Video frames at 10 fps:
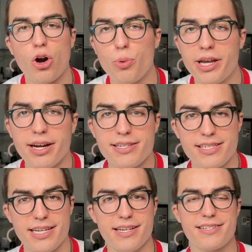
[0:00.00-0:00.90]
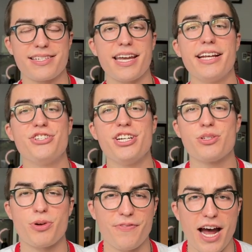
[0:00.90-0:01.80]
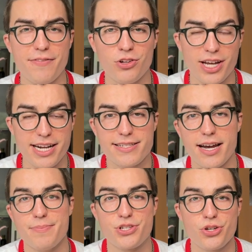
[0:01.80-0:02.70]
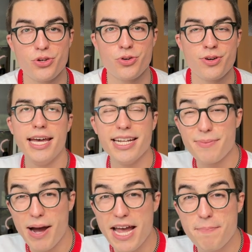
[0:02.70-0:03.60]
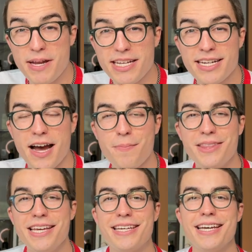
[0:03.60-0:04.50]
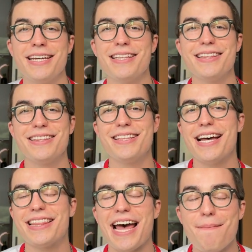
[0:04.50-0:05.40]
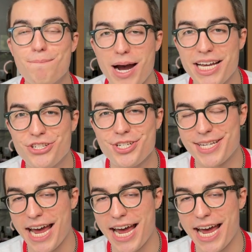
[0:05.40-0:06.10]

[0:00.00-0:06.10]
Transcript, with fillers: Are we gonna see a skinny jeans revival anytime soon? And in my opinion, I'm thinking that that might just